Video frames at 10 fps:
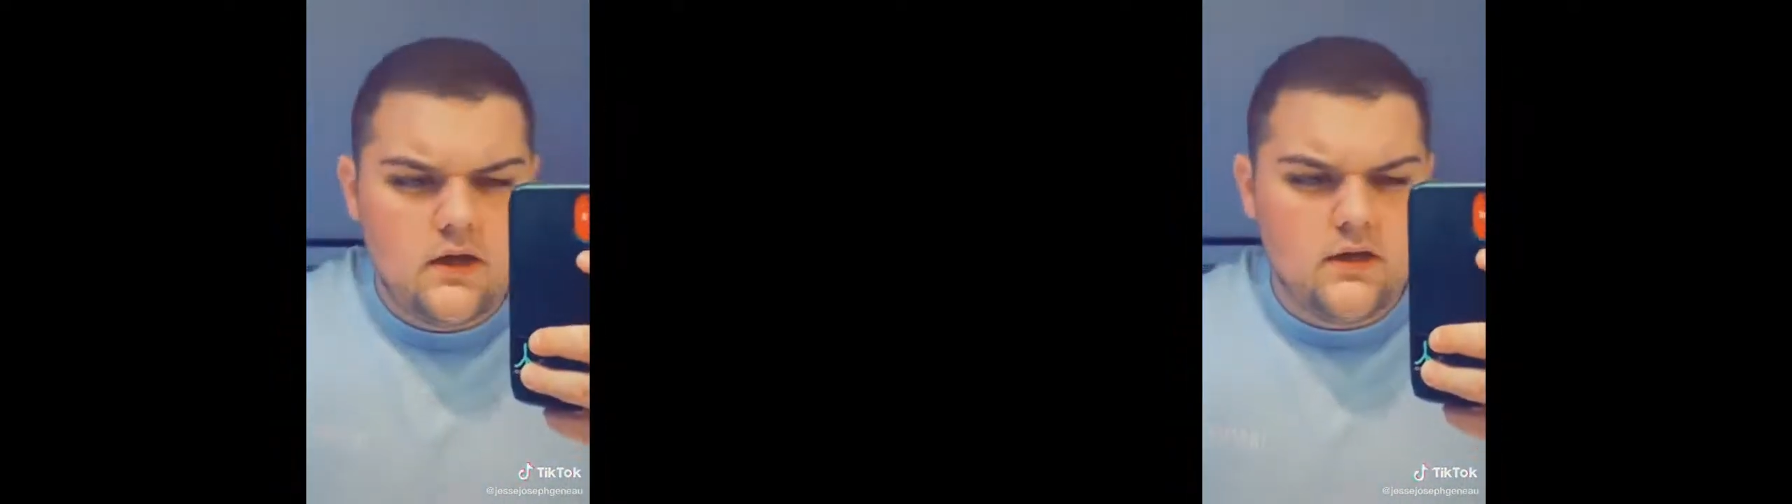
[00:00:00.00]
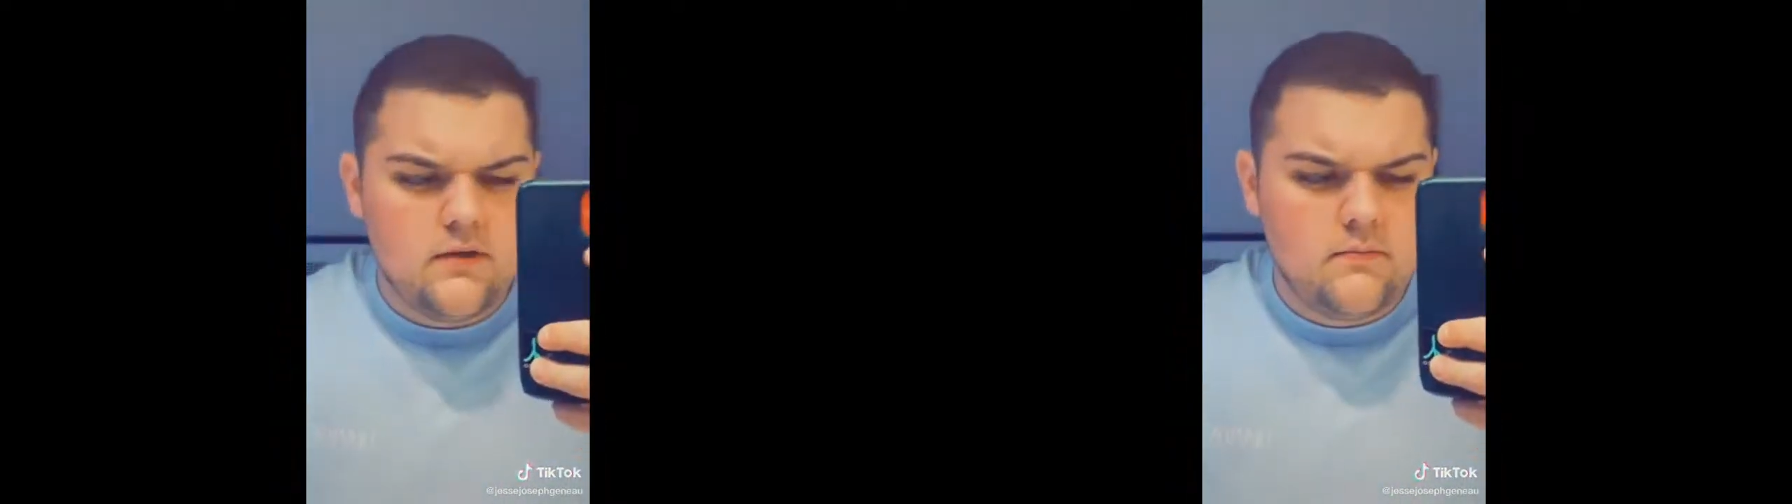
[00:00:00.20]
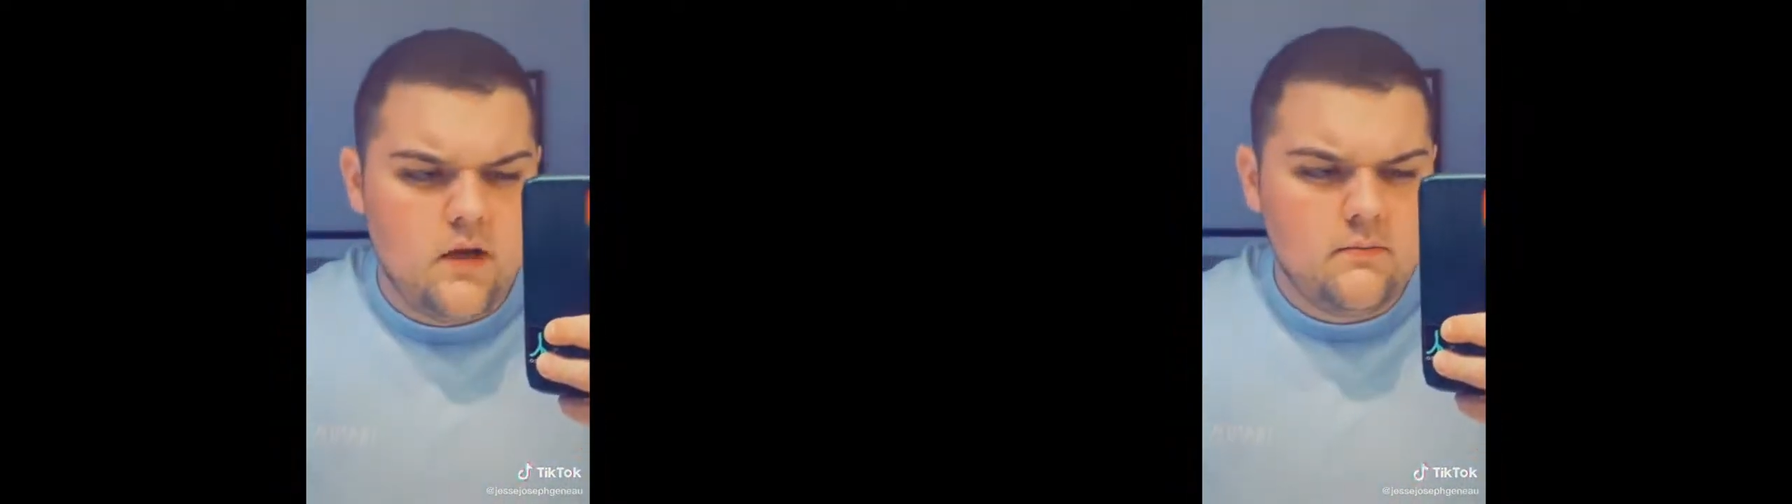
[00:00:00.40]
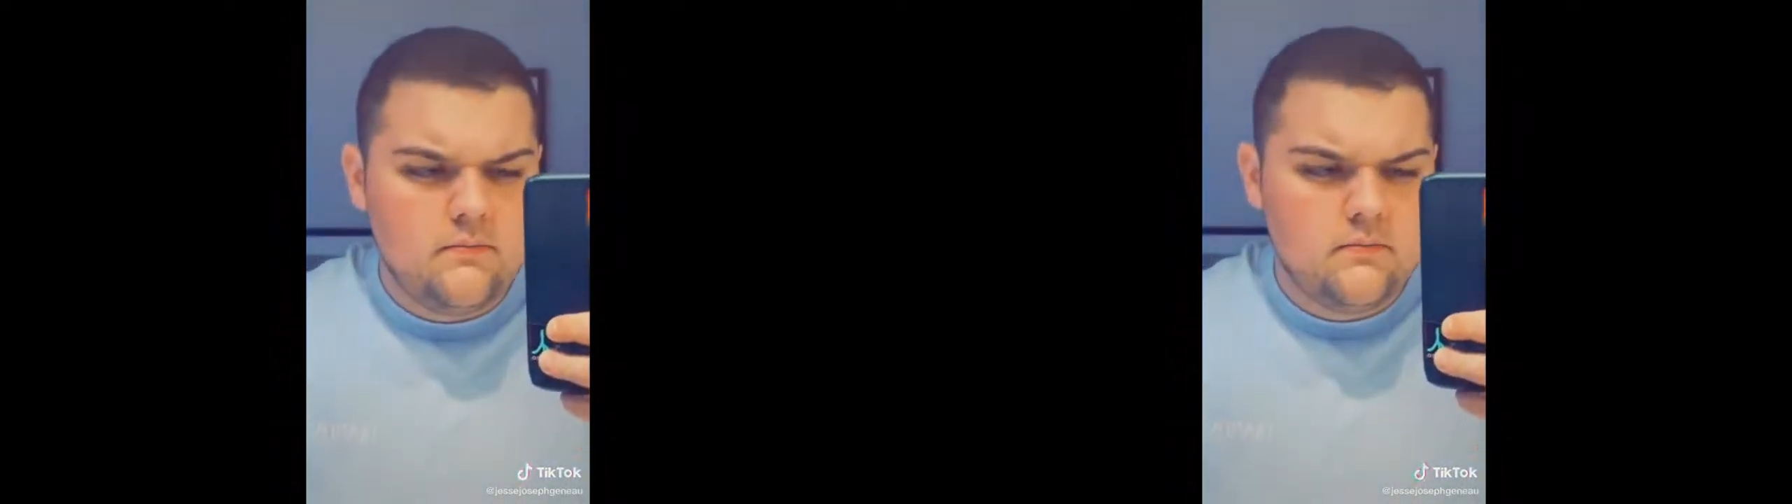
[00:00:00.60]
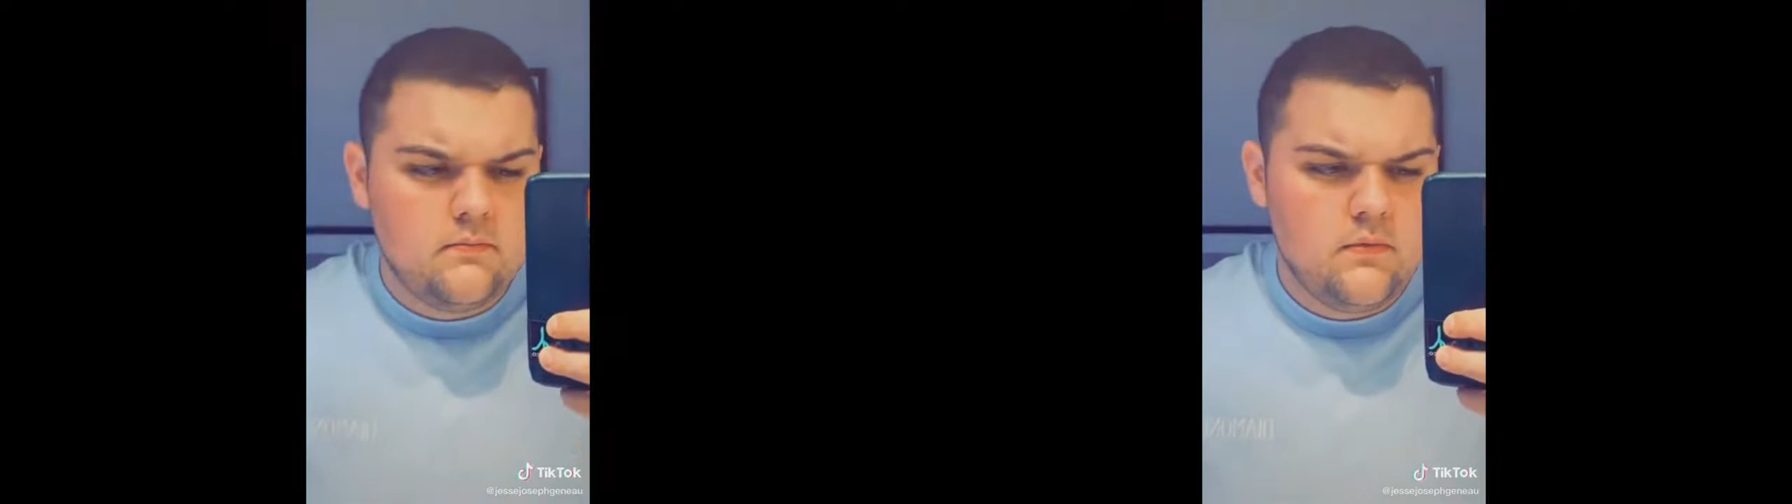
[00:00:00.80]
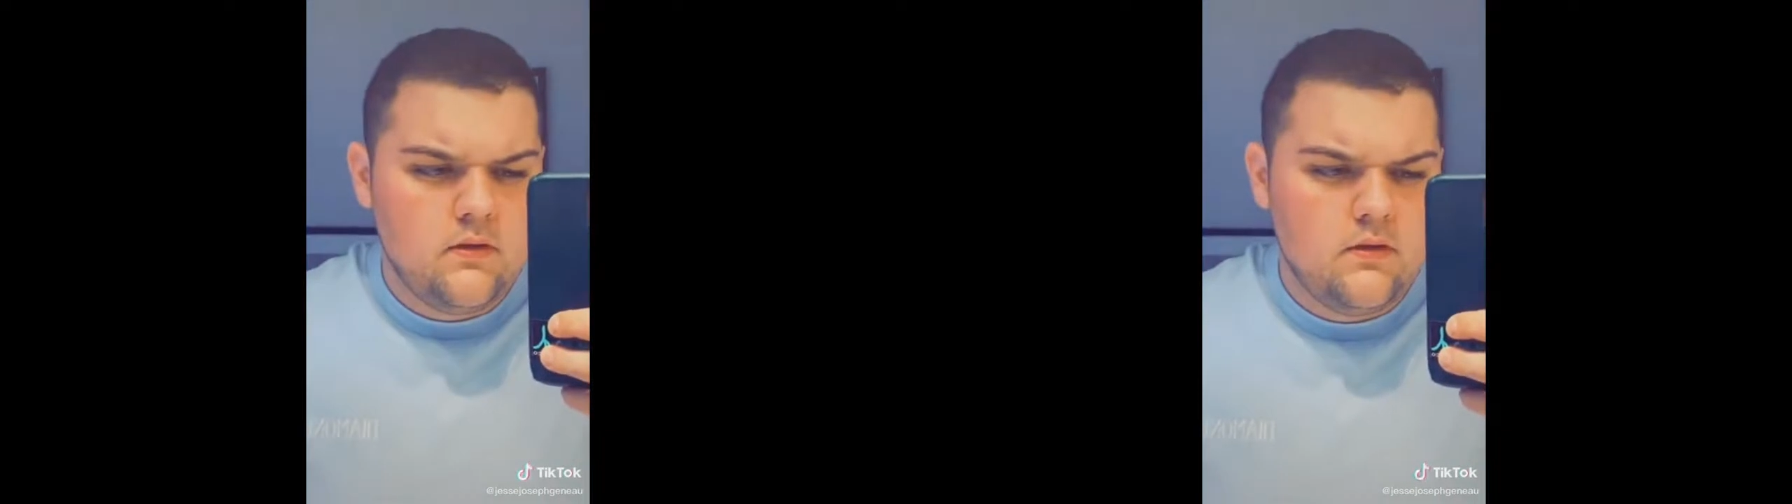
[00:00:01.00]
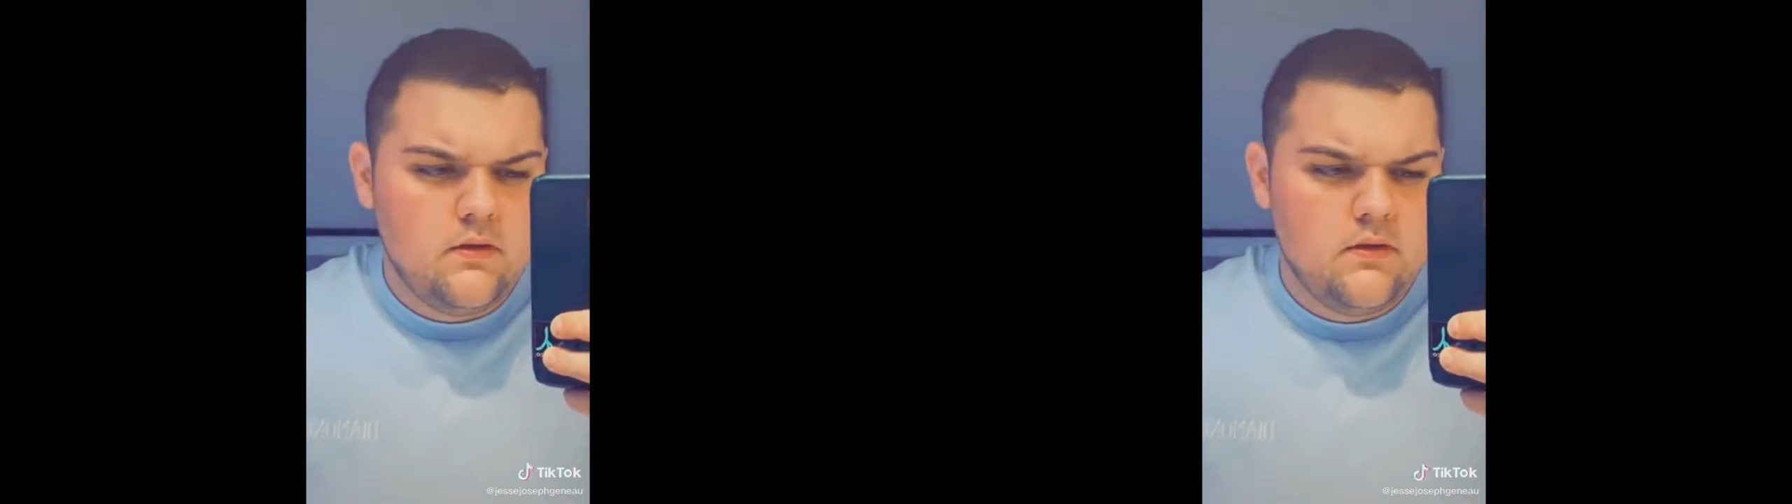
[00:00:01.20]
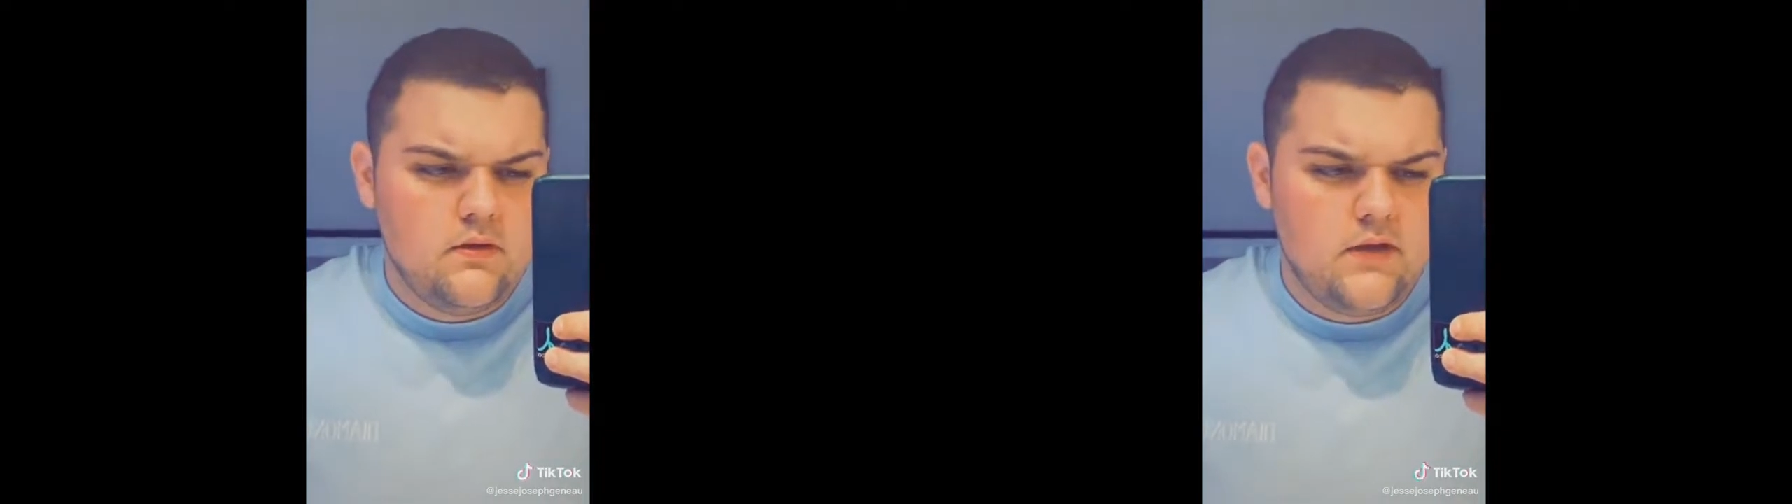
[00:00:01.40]
like your mom,
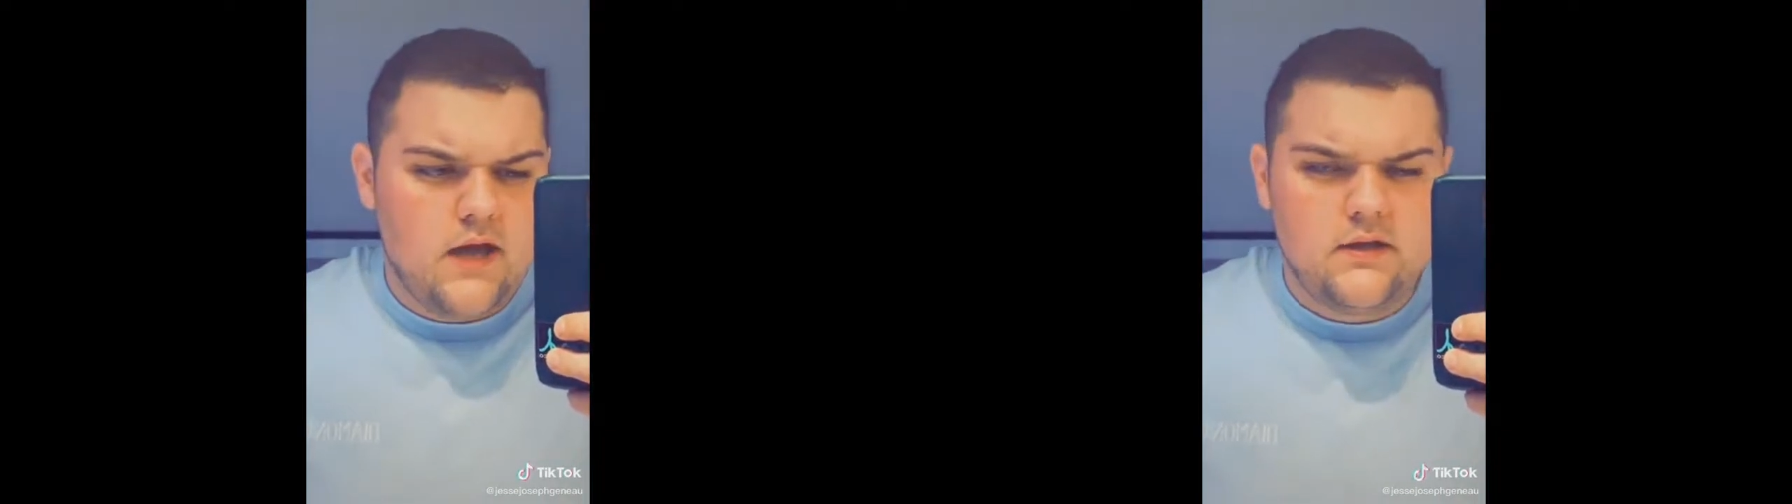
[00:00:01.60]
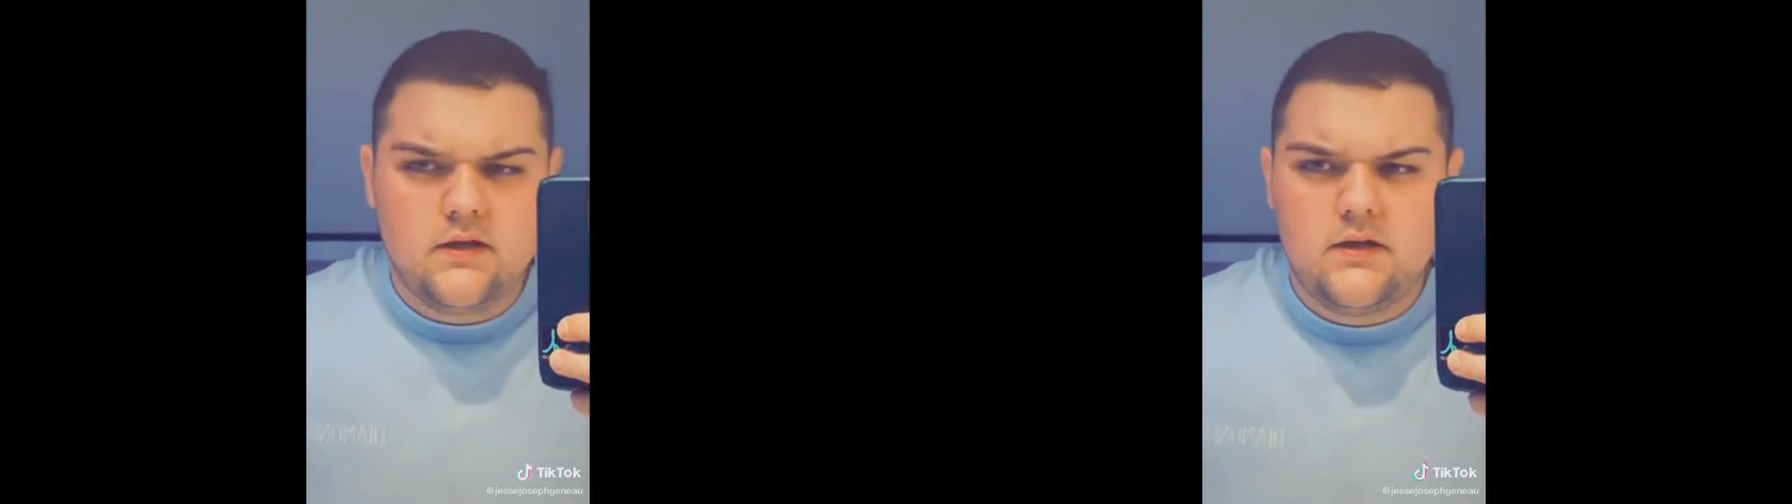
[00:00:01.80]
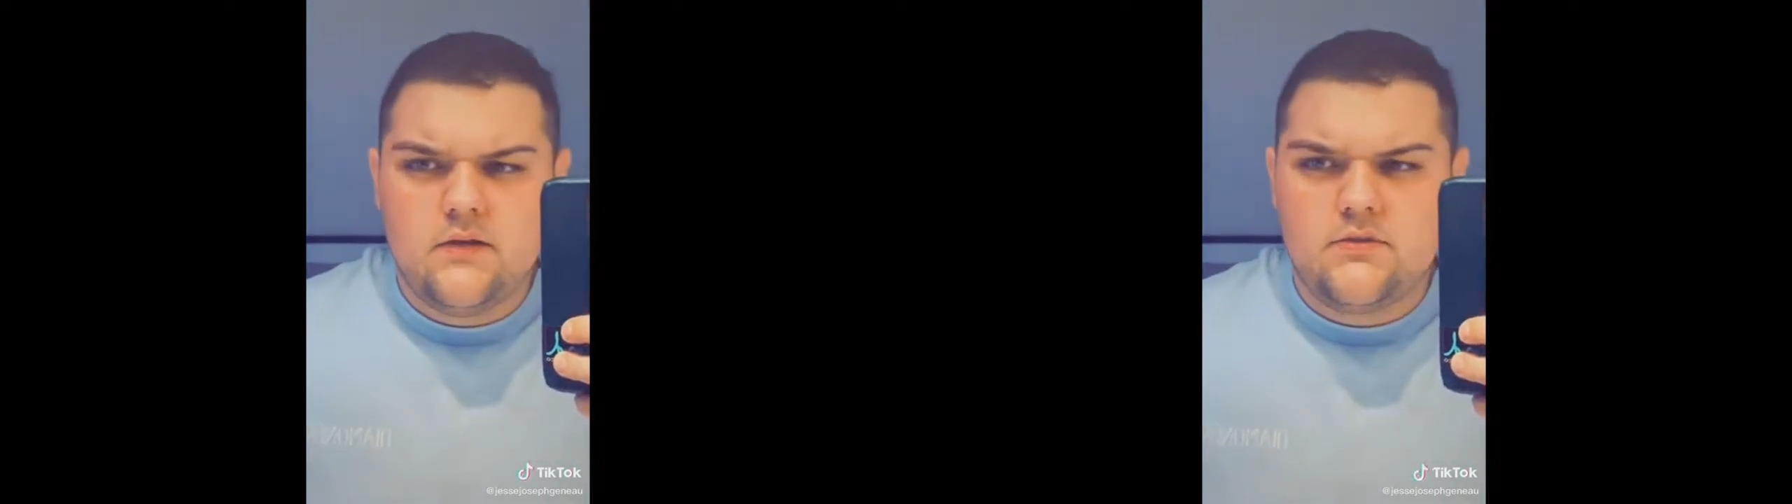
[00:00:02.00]
technically,